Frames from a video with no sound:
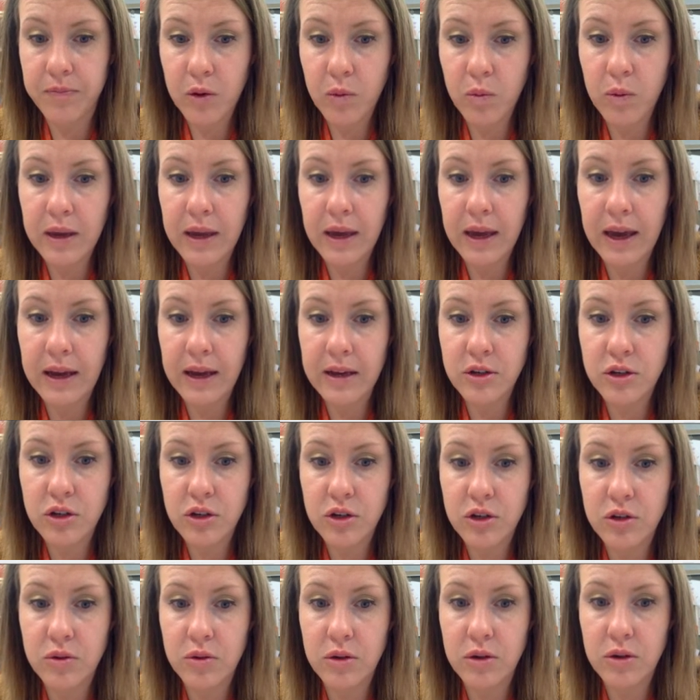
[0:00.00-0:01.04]
we had
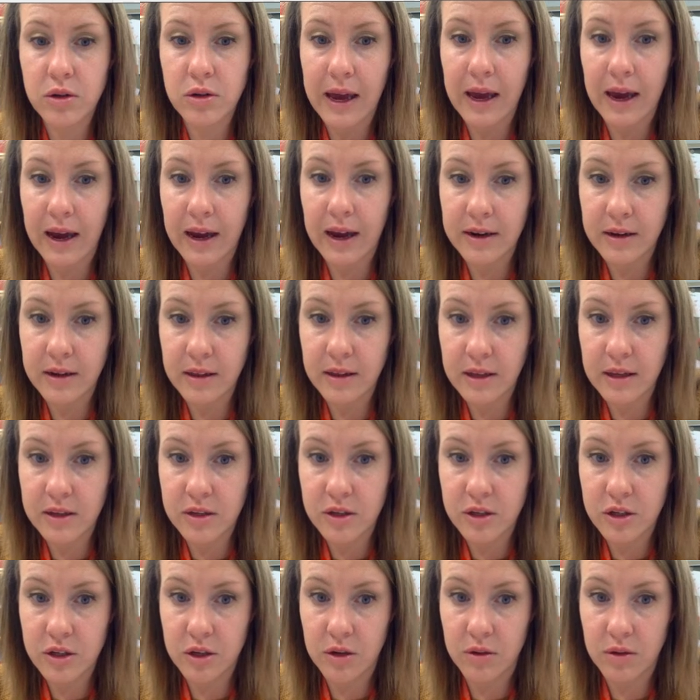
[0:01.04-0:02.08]
you add
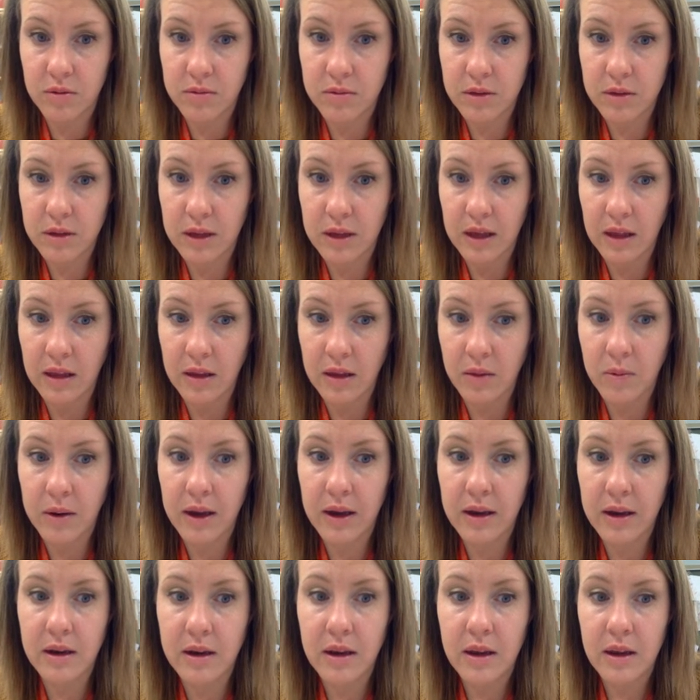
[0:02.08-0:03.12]
these two, the yellow
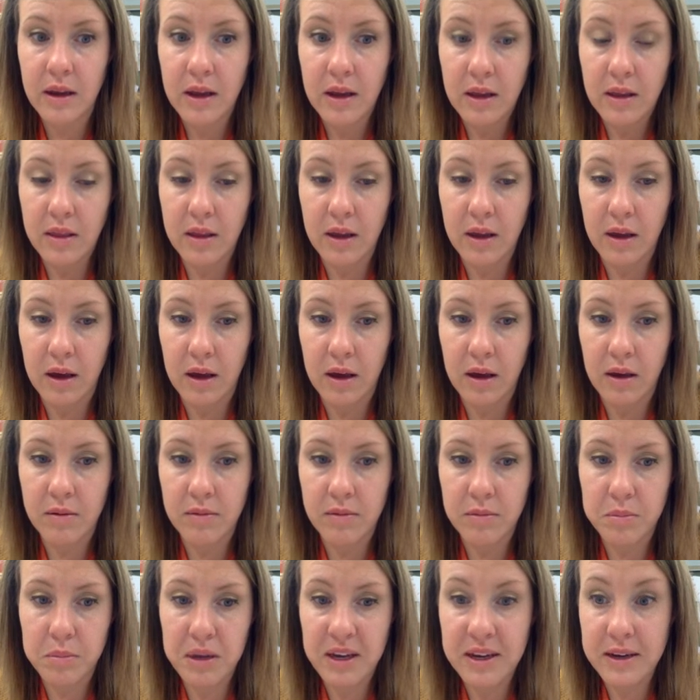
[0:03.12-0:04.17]
one,
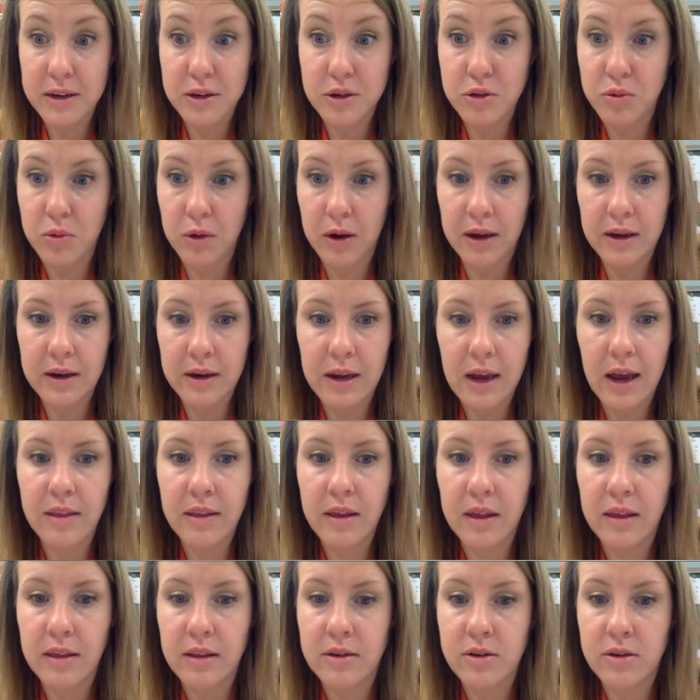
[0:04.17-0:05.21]
the pinkish one,
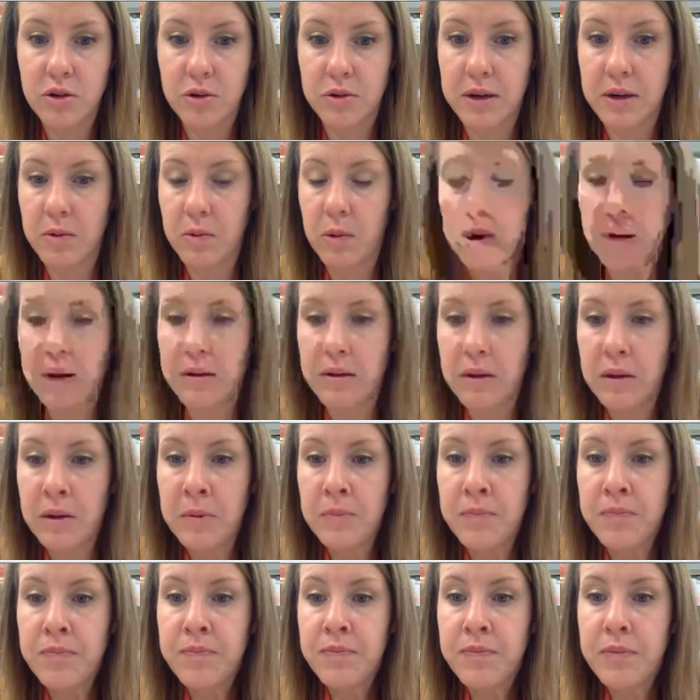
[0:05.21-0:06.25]
and then this green one.
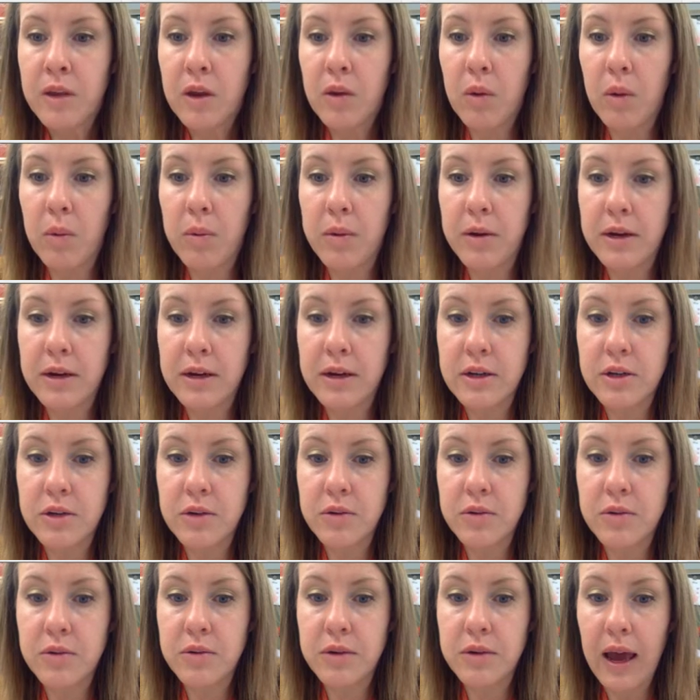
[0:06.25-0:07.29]
What we're going to do
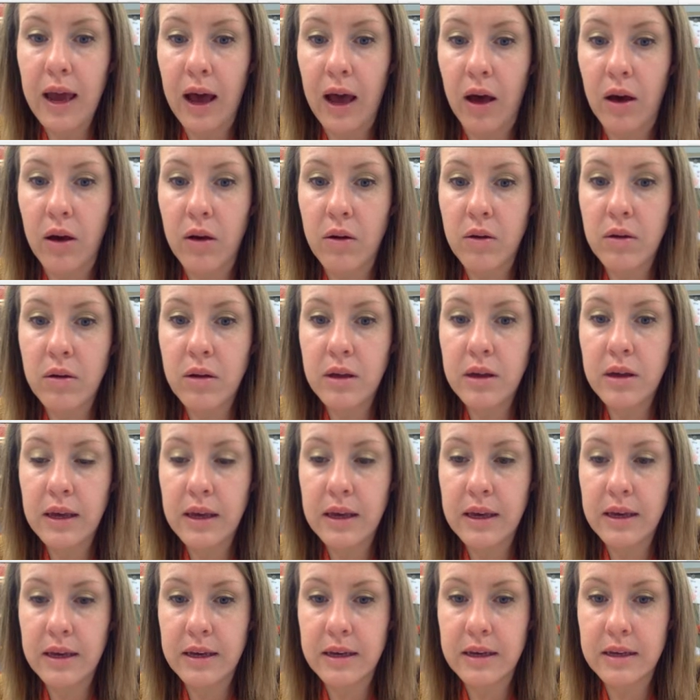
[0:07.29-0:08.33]
now
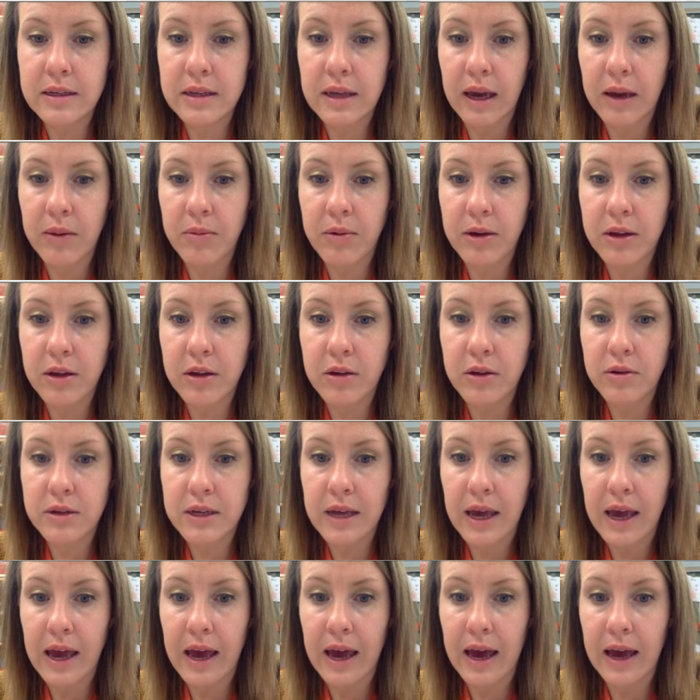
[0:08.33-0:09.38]
is I want you
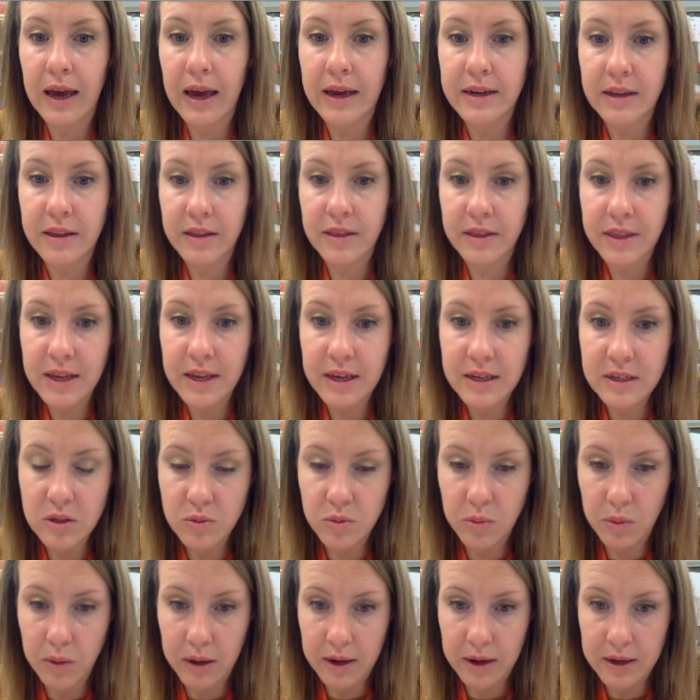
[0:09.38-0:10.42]
to add
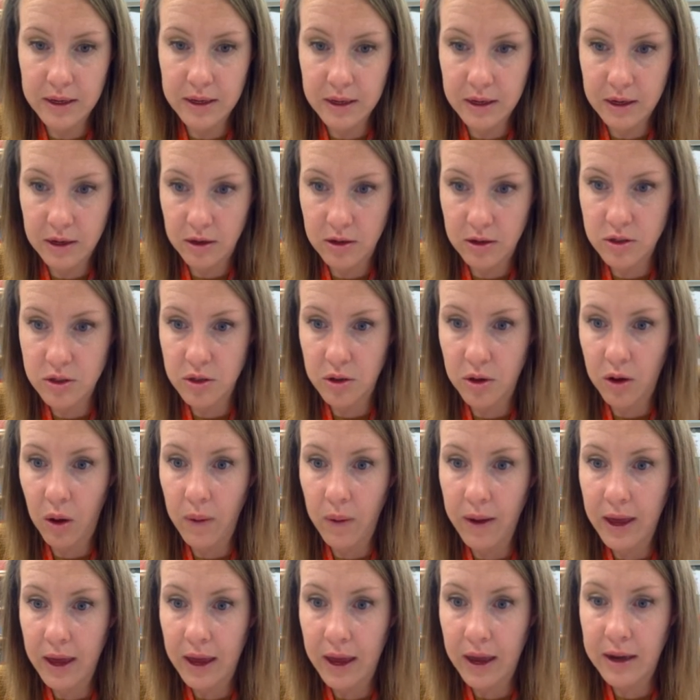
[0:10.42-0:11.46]
this one here. So go
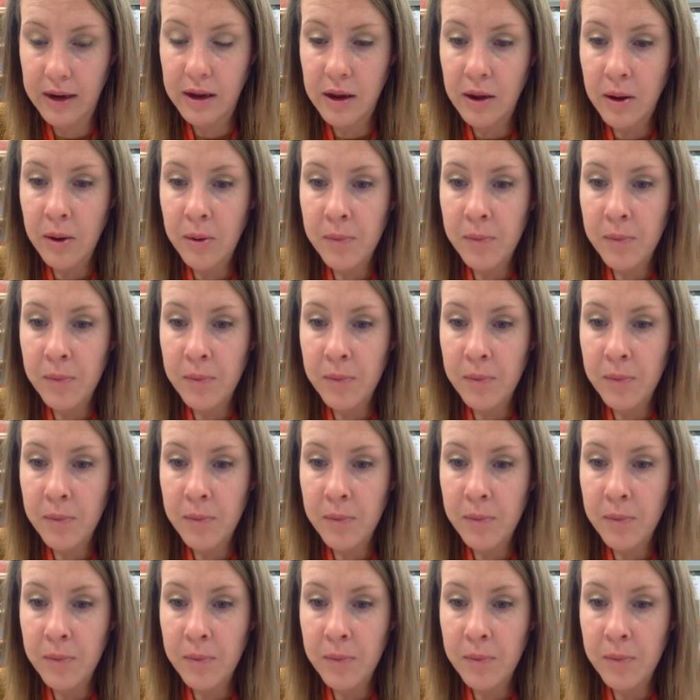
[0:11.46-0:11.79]
ahead,